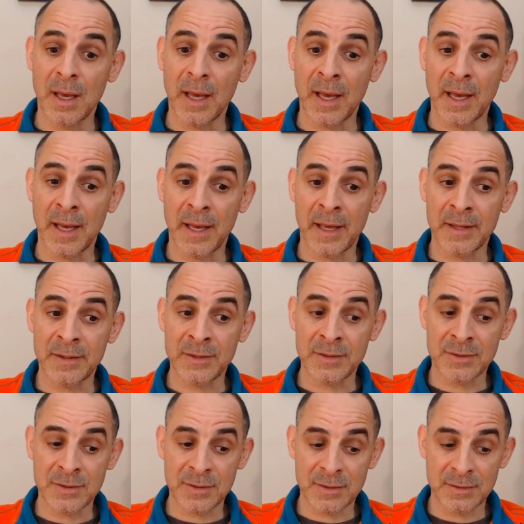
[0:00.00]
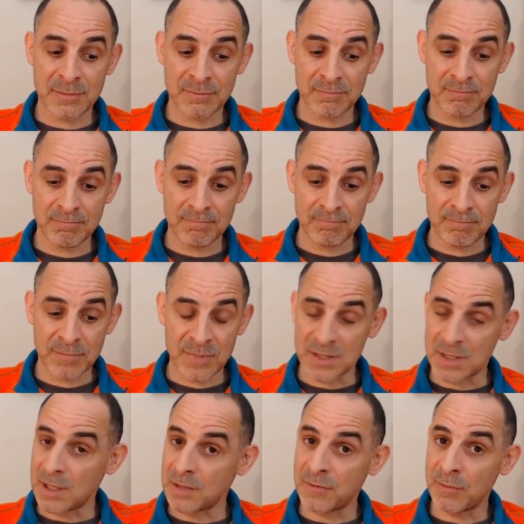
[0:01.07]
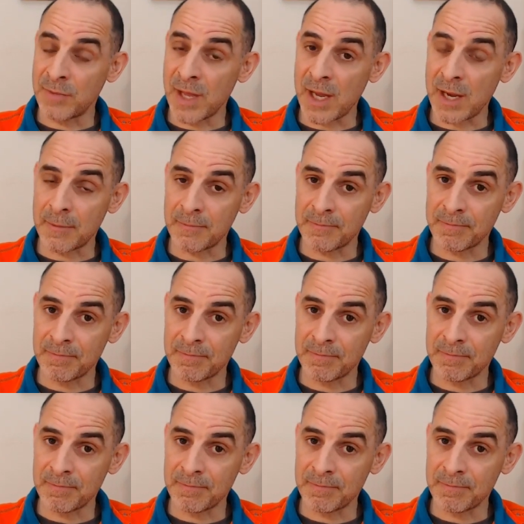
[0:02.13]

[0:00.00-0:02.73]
and start from there.